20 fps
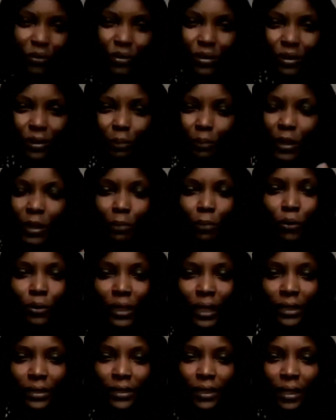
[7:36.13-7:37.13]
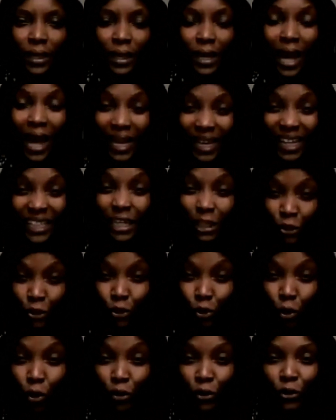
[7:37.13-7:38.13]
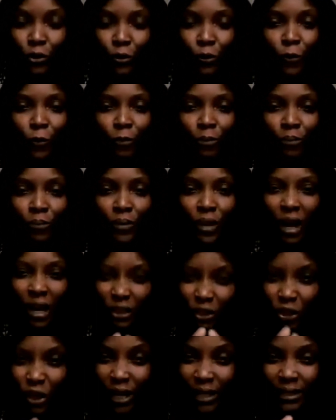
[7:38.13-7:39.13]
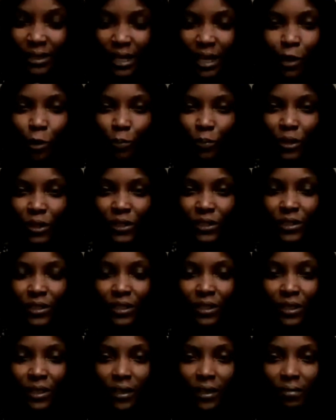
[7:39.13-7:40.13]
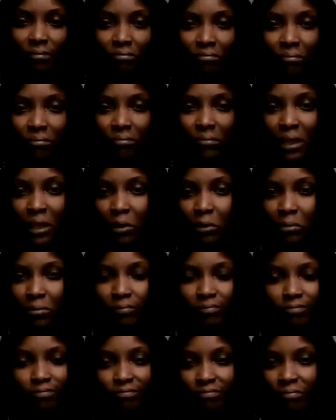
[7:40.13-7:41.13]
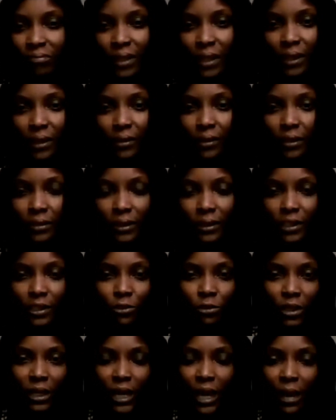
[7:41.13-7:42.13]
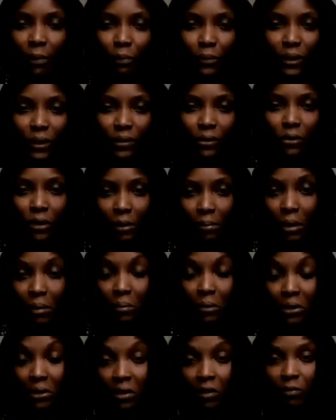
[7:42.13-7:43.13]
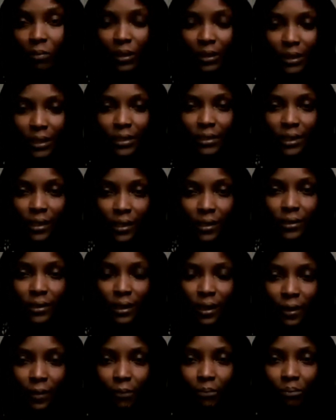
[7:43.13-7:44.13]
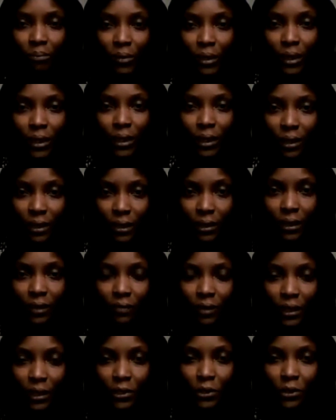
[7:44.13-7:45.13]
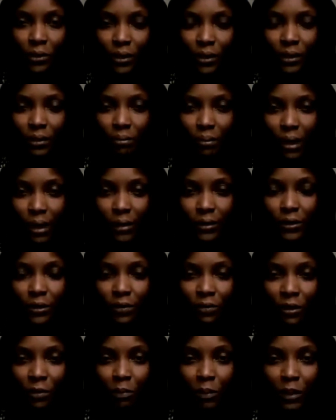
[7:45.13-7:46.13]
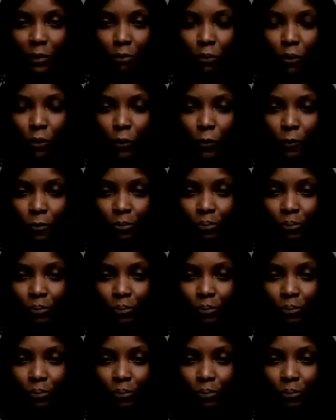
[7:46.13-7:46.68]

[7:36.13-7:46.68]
the people that I can assure you are trying to help us, they'll think nothing is really happening. Okay, maybe the government has started um, giving in to the demands of the people.